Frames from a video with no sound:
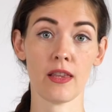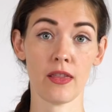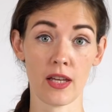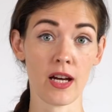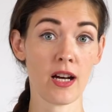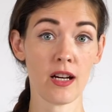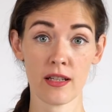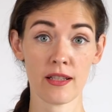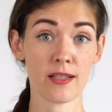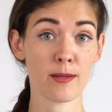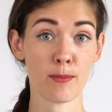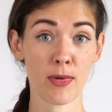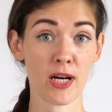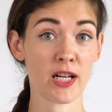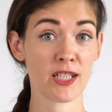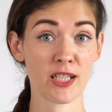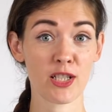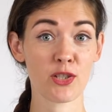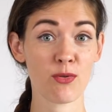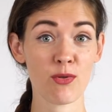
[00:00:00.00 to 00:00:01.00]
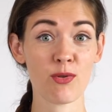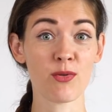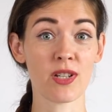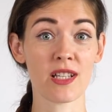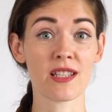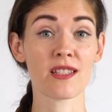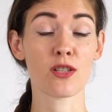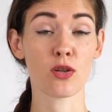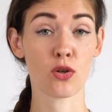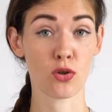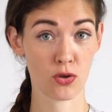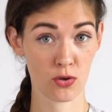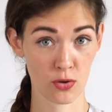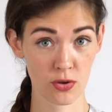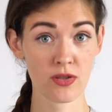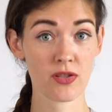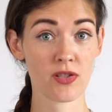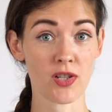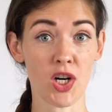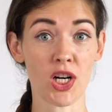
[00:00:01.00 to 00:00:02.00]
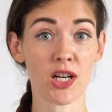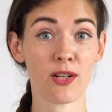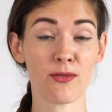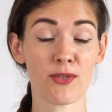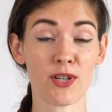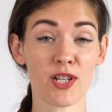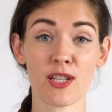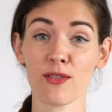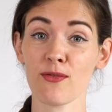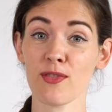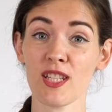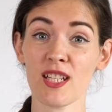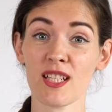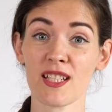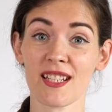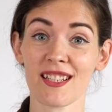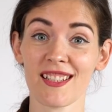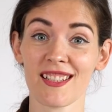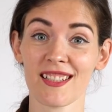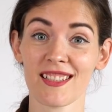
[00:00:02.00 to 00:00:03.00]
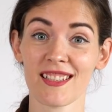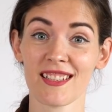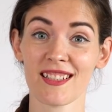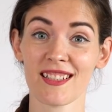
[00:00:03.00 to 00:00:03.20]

And that is partly true, it's a good start for a definition.